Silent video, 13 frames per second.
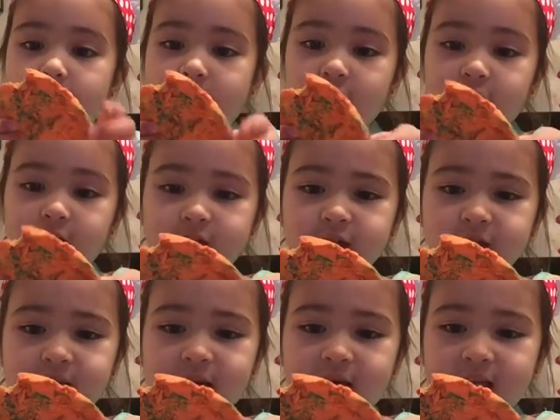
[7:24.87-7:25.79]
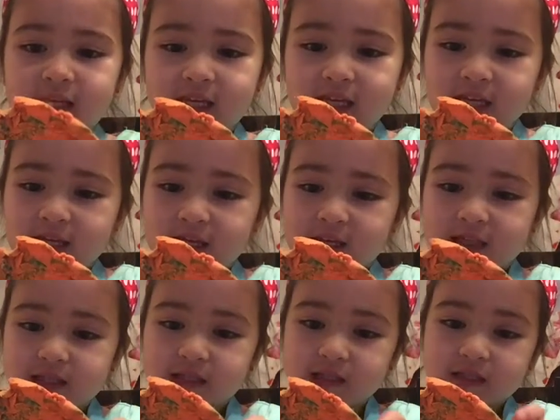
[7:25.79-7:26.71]
And could you make
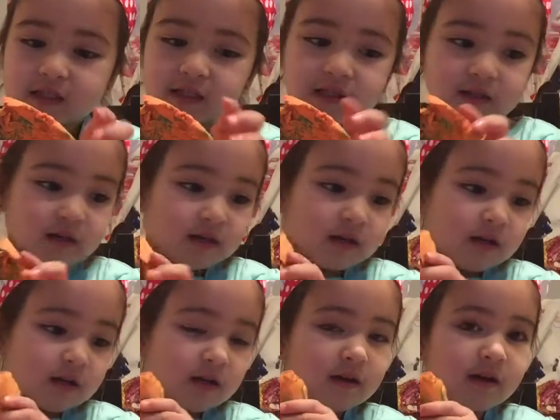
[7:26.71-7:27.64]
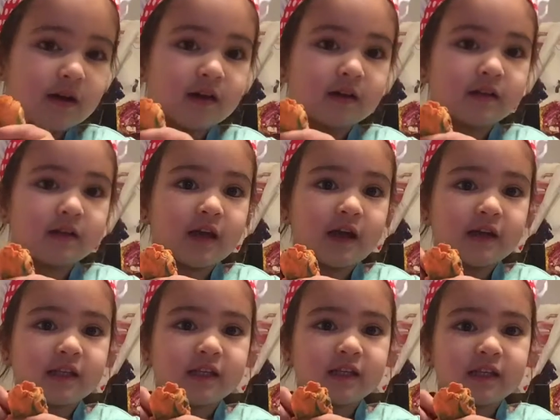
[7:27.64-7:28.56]
it,
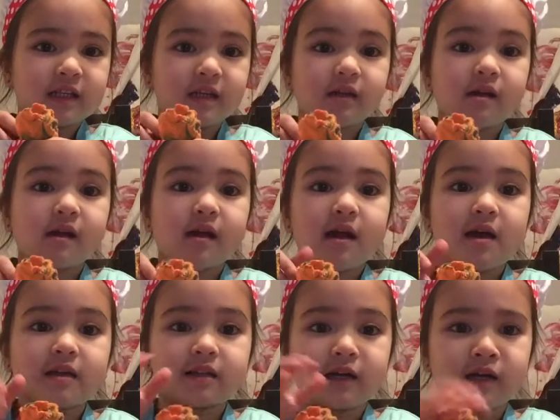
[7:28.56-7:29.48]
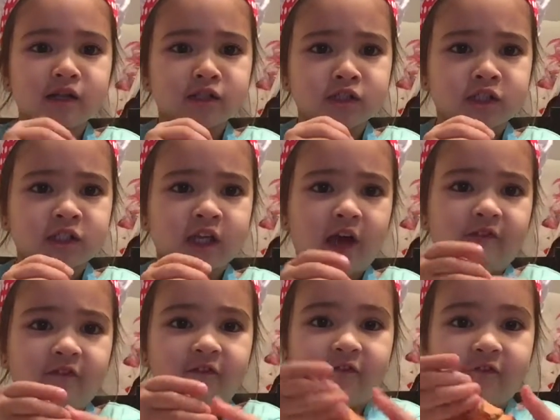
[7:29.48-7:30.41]
and our chef,